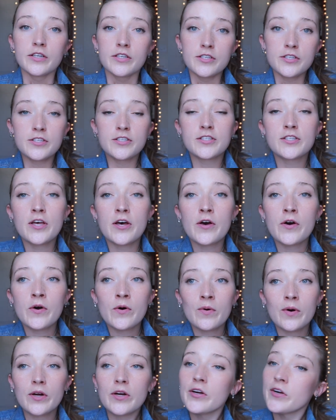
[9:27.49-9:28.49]

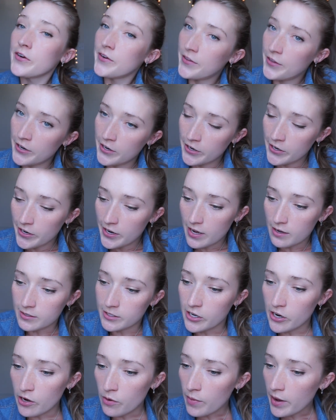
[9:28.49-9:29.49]
So earlier I
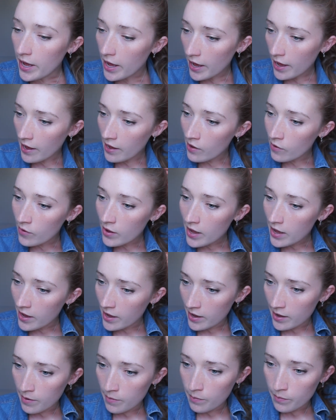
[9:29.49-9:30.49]
was talking about how
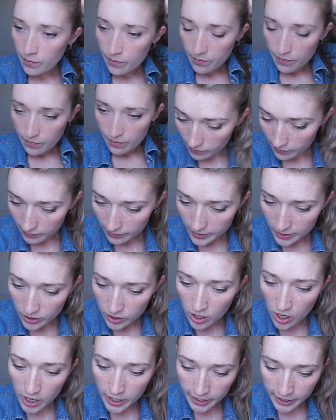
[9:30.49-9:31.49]
I'm
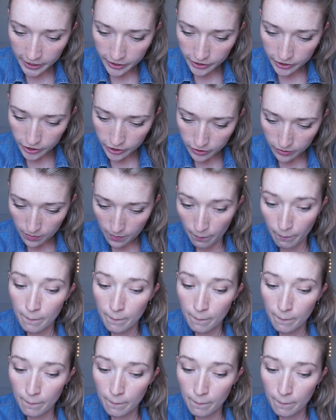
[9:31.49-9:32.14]
Scottish,